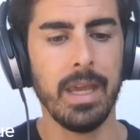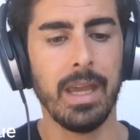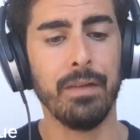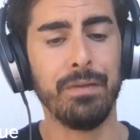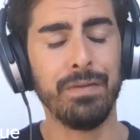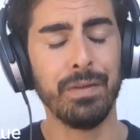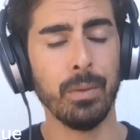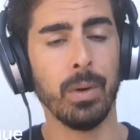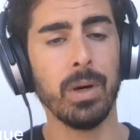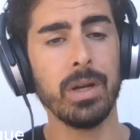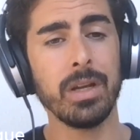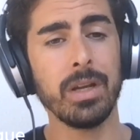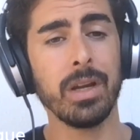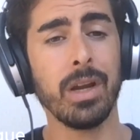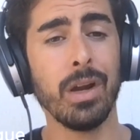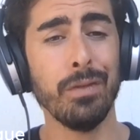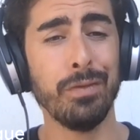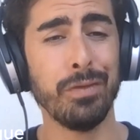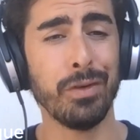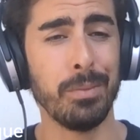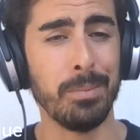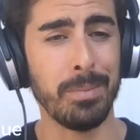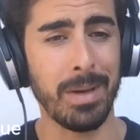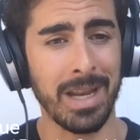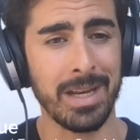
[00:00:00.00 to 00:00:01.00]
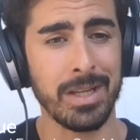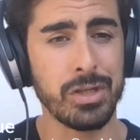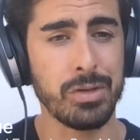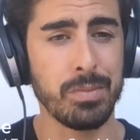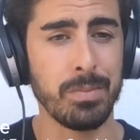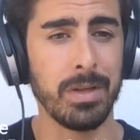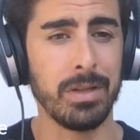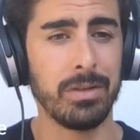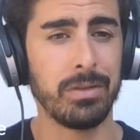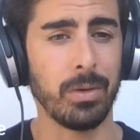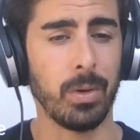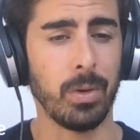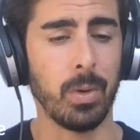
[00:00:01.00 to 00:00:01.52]
If you want to go for
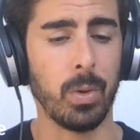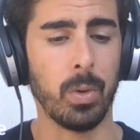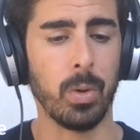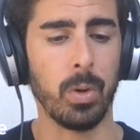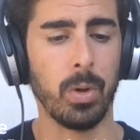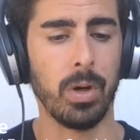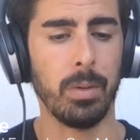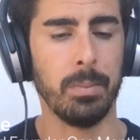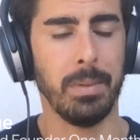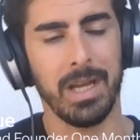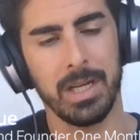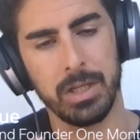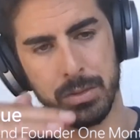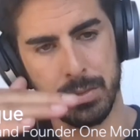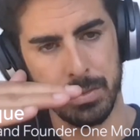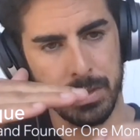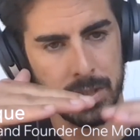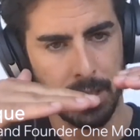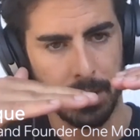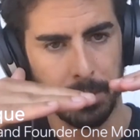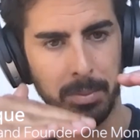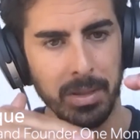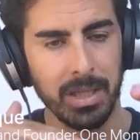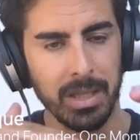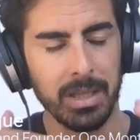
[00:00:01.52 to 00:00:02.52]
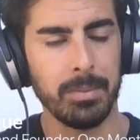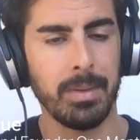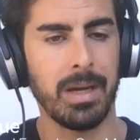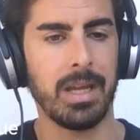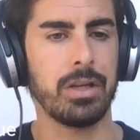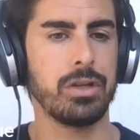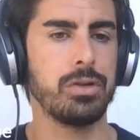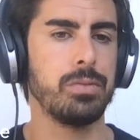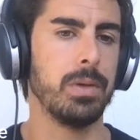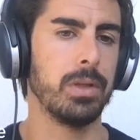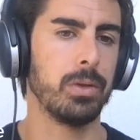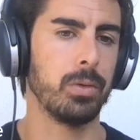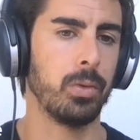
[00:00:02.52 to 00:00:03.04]
management or management, like middle
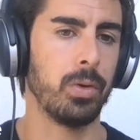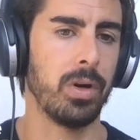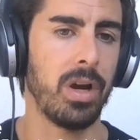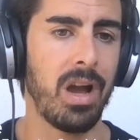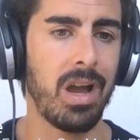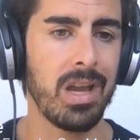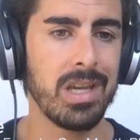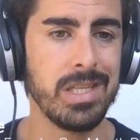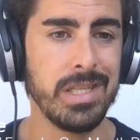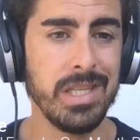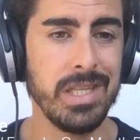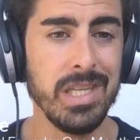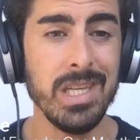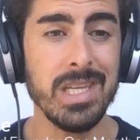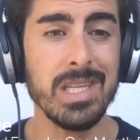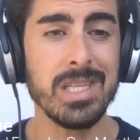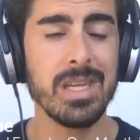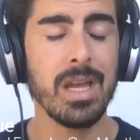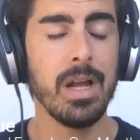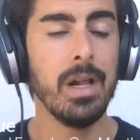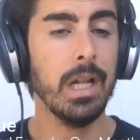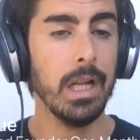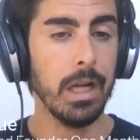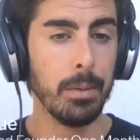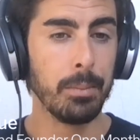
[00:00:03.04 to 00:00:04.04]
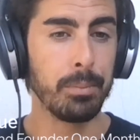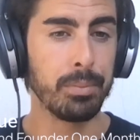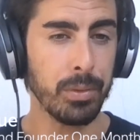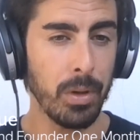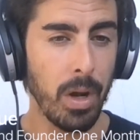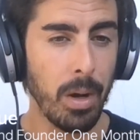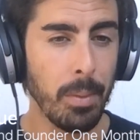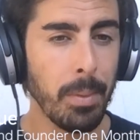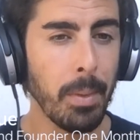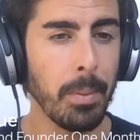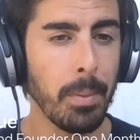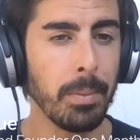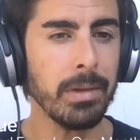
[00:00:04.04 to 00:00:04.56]
management or I Cs,
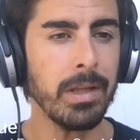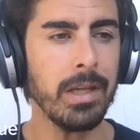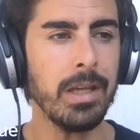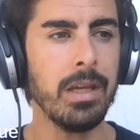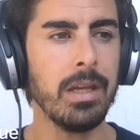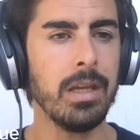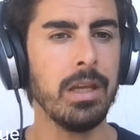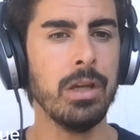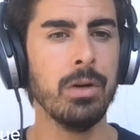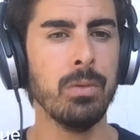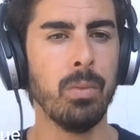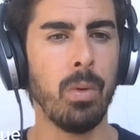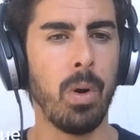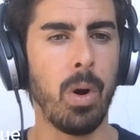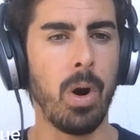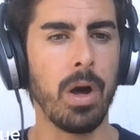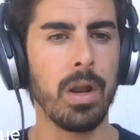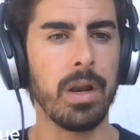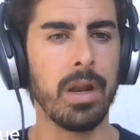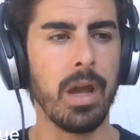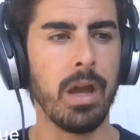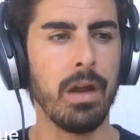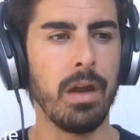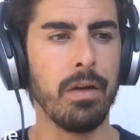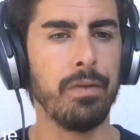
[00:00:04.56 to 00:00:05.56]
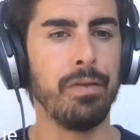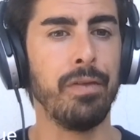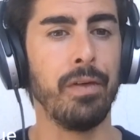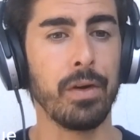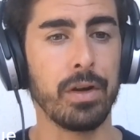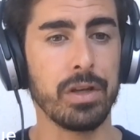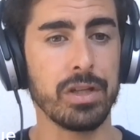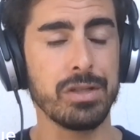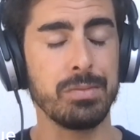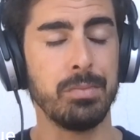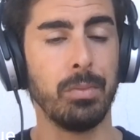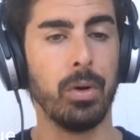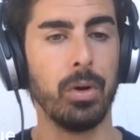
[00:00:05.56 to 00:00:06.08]
probably you want to
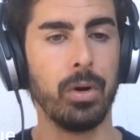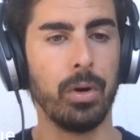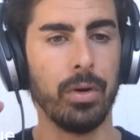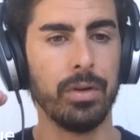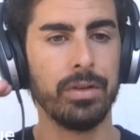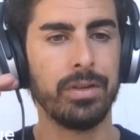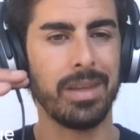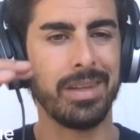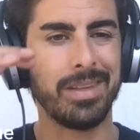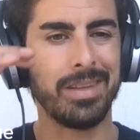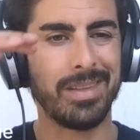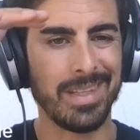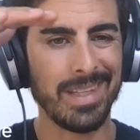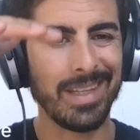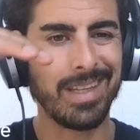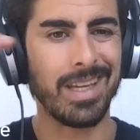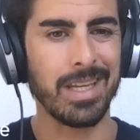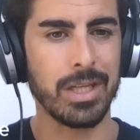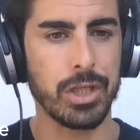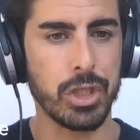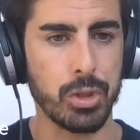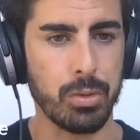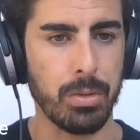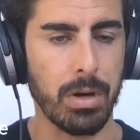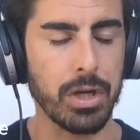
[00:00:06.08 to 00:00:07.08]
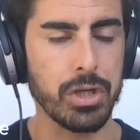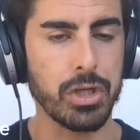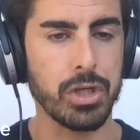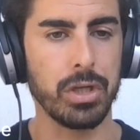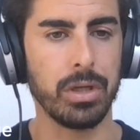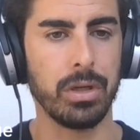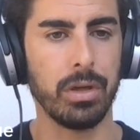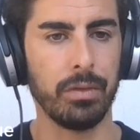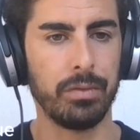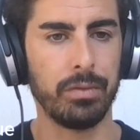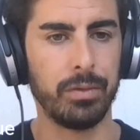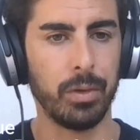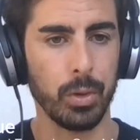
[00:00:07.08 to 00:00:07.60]
focus more on the
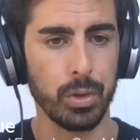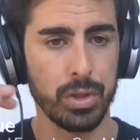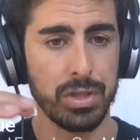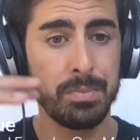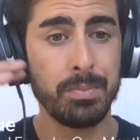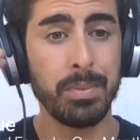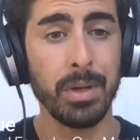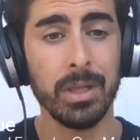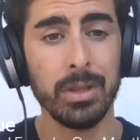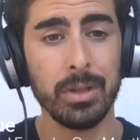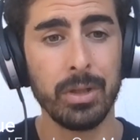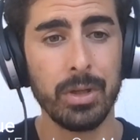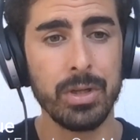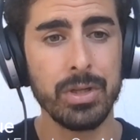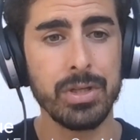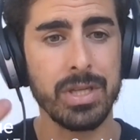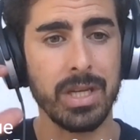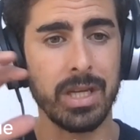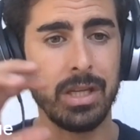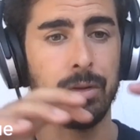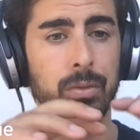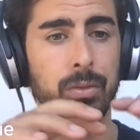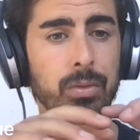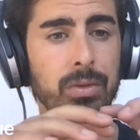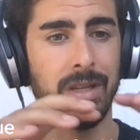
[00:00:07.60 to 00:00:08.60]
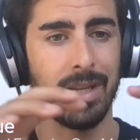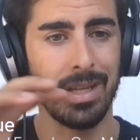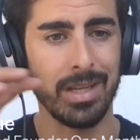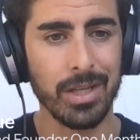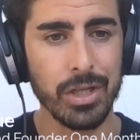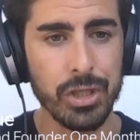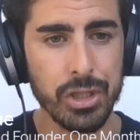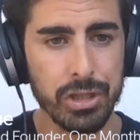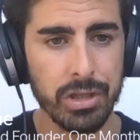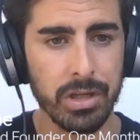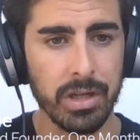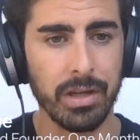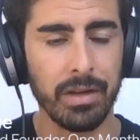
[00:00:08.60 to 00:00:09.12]
deconstruction of those pillars into the
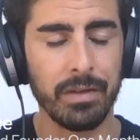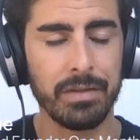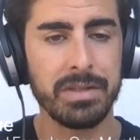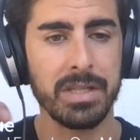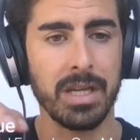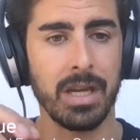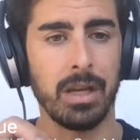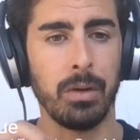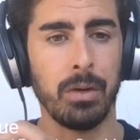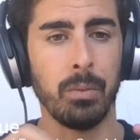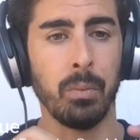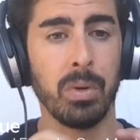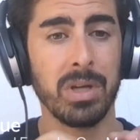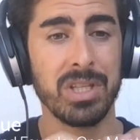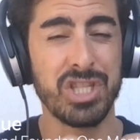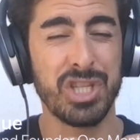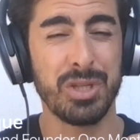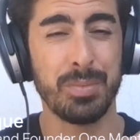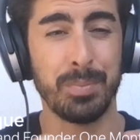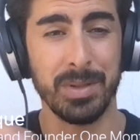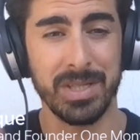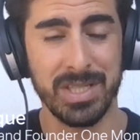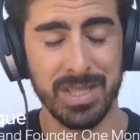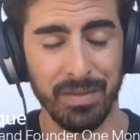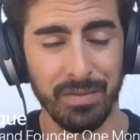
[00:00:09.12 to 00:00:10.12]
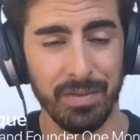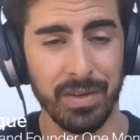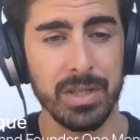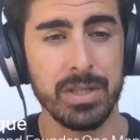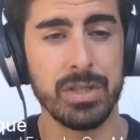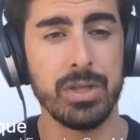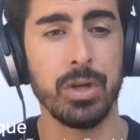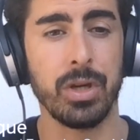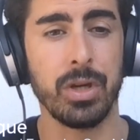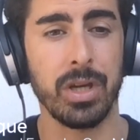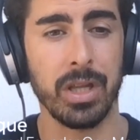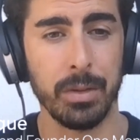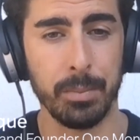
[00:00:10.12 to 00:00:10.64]
initiatives and what
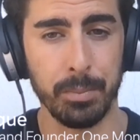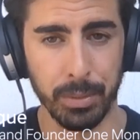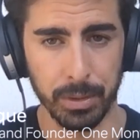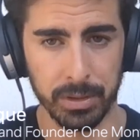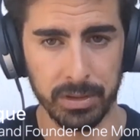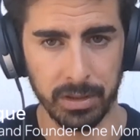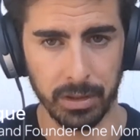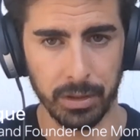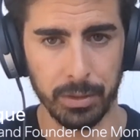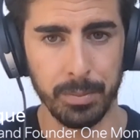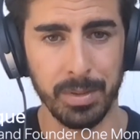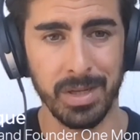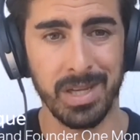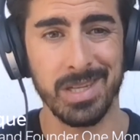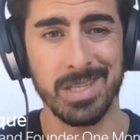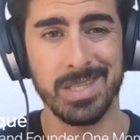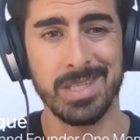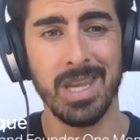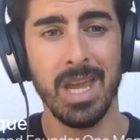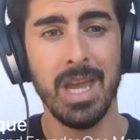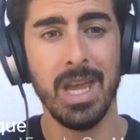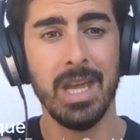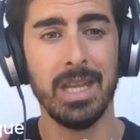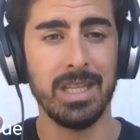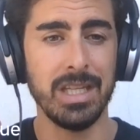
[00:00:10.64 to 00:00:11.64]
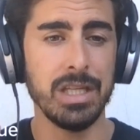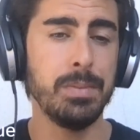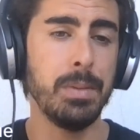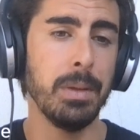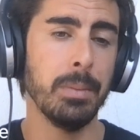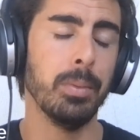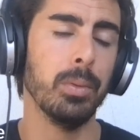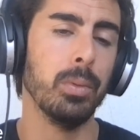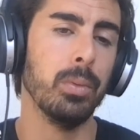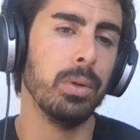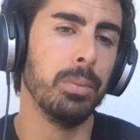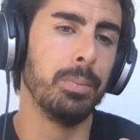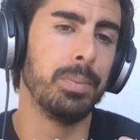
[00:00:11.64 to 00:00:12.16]
specifics you're going to put there, because these
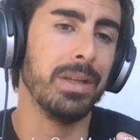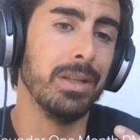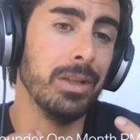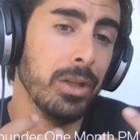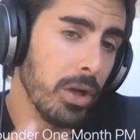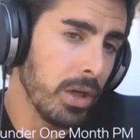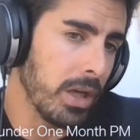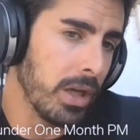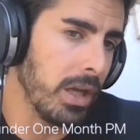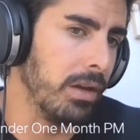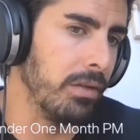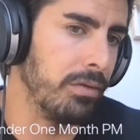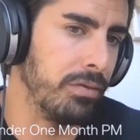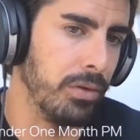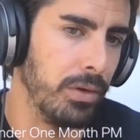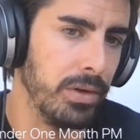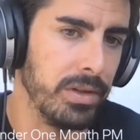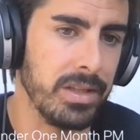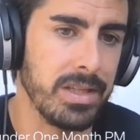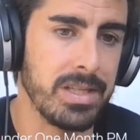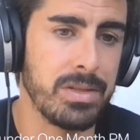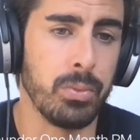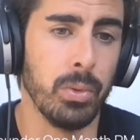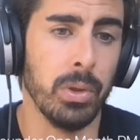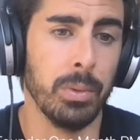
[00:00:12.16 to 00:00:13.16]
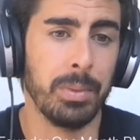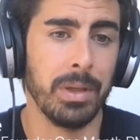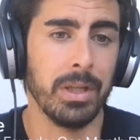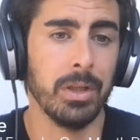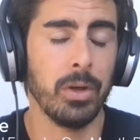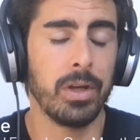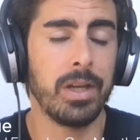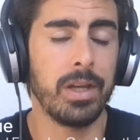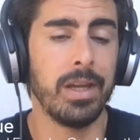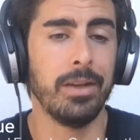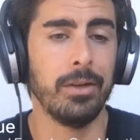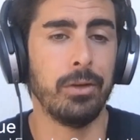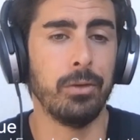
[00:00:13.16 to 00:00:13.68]
people will be looking for this. Will be
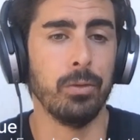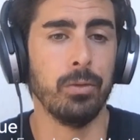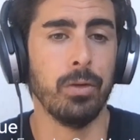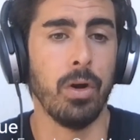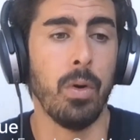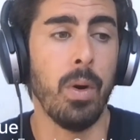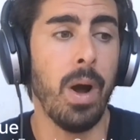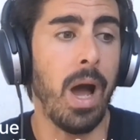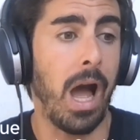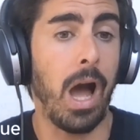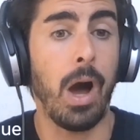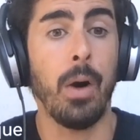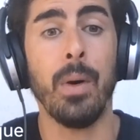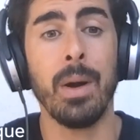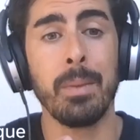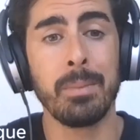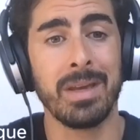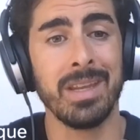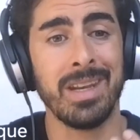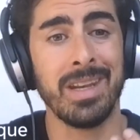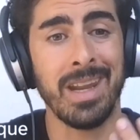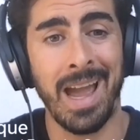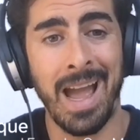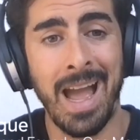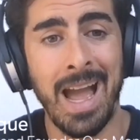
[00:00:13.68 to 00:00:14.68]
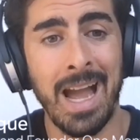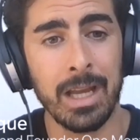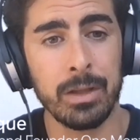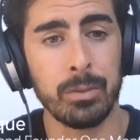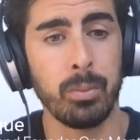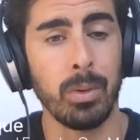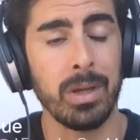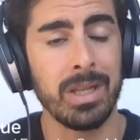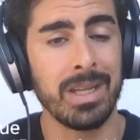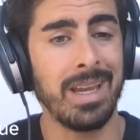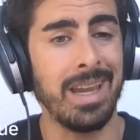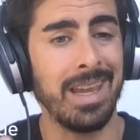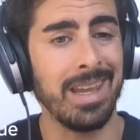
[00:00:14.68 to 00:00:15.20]
looking to know how I'm going to
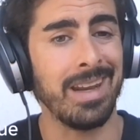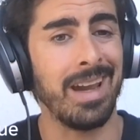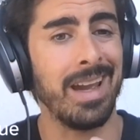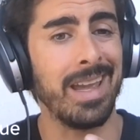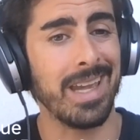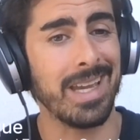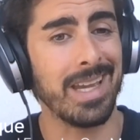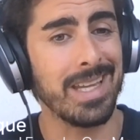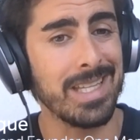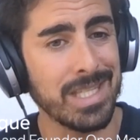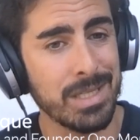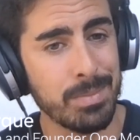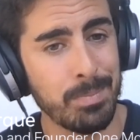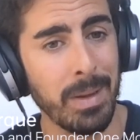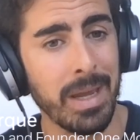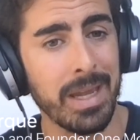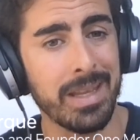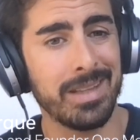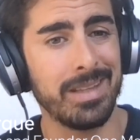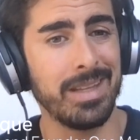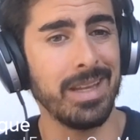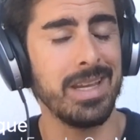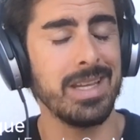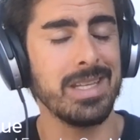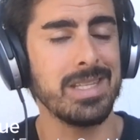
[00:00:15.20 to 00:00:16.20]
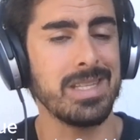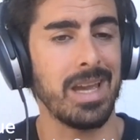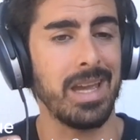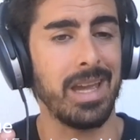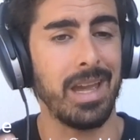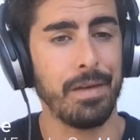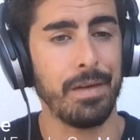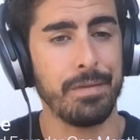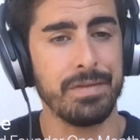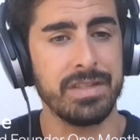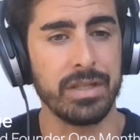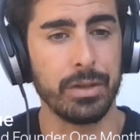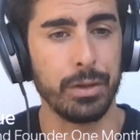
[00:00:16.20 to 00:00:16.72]
act. When can I expect this? I
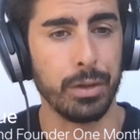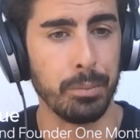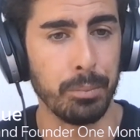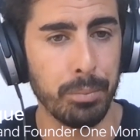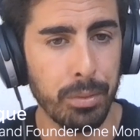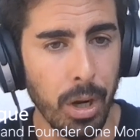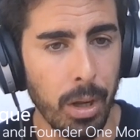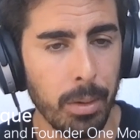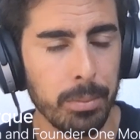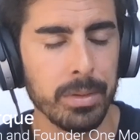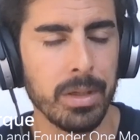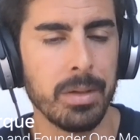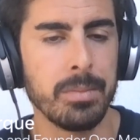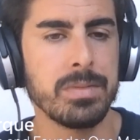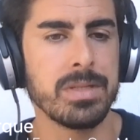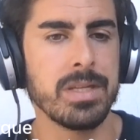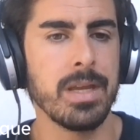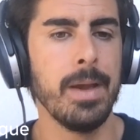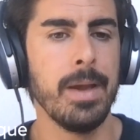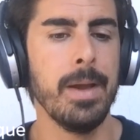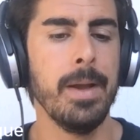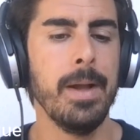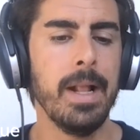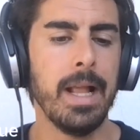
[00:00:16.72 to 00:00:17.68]
have certain problems.